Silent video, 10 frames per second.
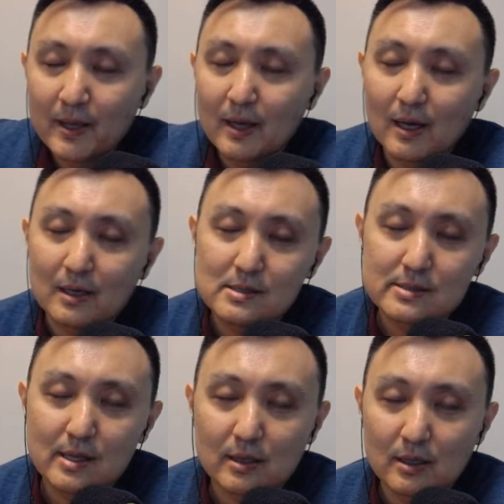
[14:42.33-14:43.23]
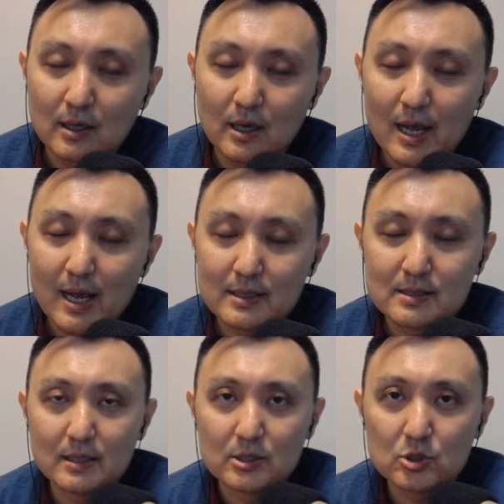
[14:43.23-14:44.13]
Kazakhstan has
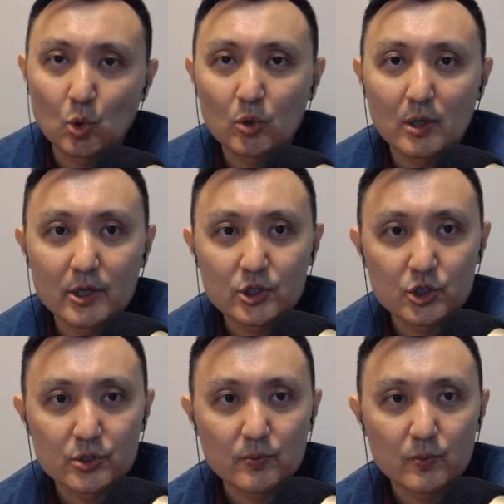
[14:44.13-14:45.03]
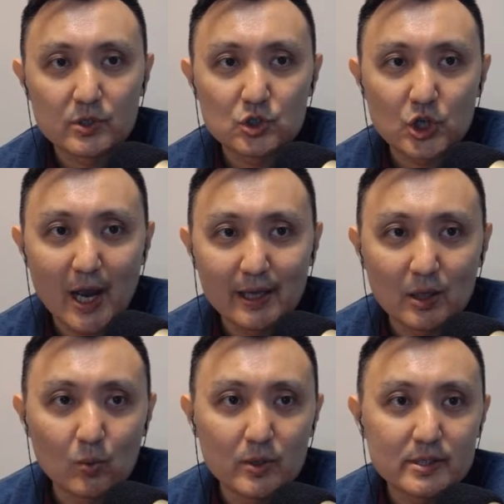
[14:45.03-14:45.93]
the strong relationship with
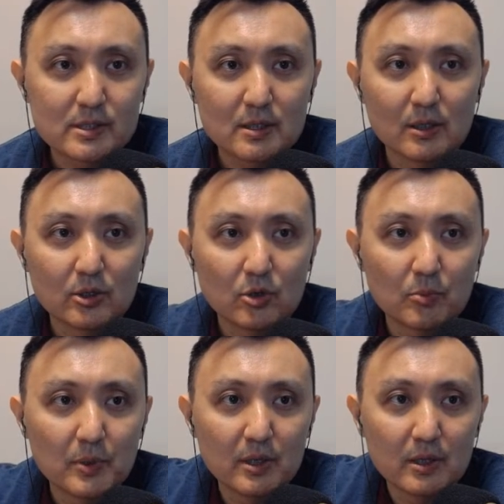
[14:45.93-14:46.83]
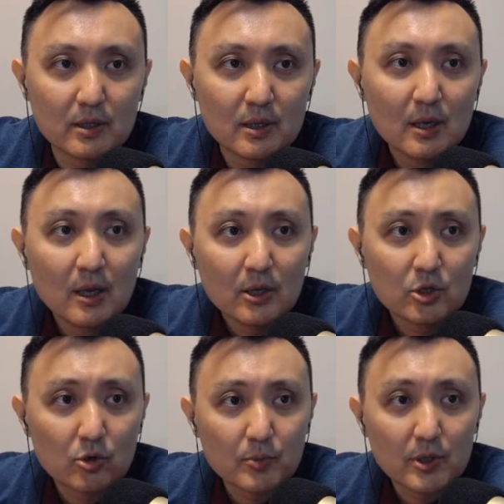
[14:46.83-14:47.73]
China, with European
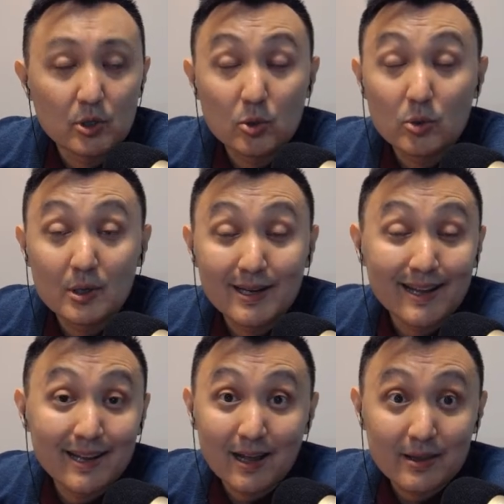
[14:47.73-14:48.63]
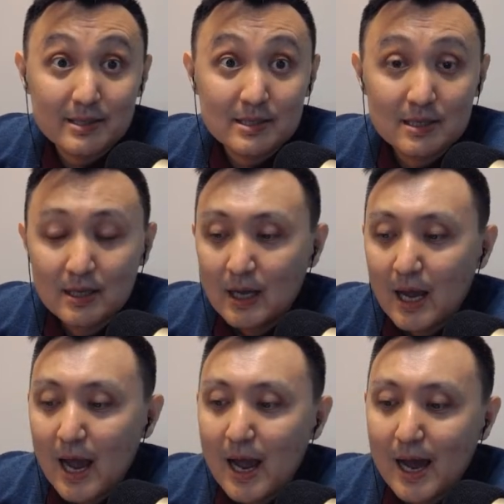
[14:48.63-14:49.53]
Union, and others.
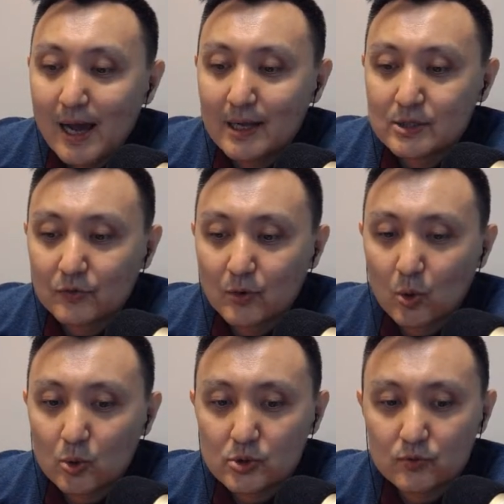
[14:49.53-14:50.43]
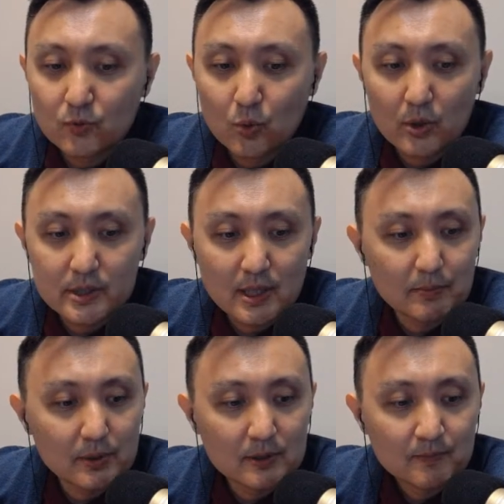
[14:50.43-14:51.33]
And of course, for
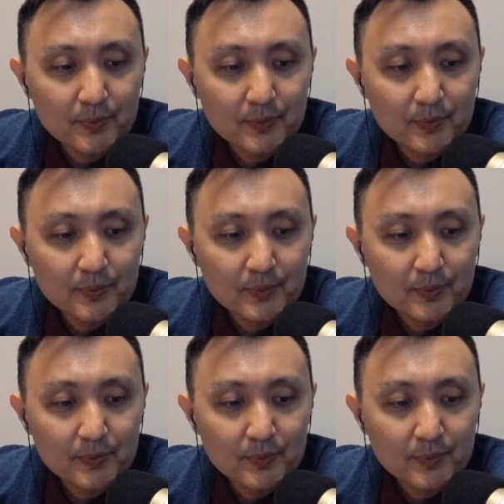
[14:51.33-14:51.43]
example,